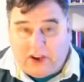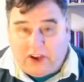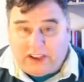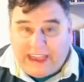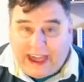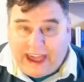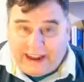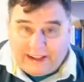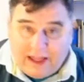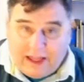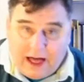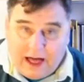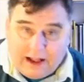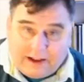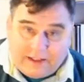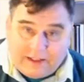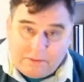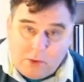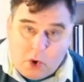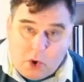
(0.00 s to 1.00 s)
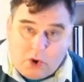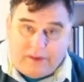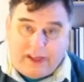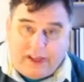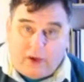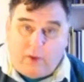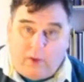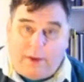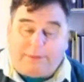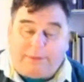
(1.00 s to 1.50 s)
catalog on the Moriel
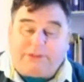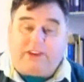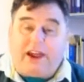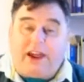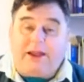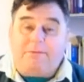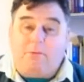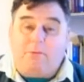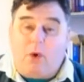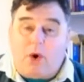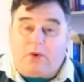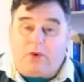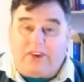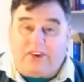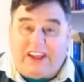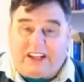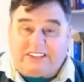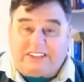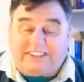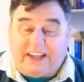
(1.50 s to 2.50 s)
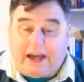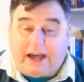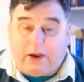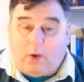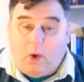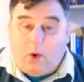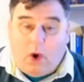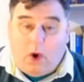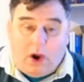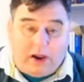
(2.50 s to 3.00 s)
website,
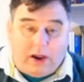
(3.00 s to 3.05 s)
moriel.org.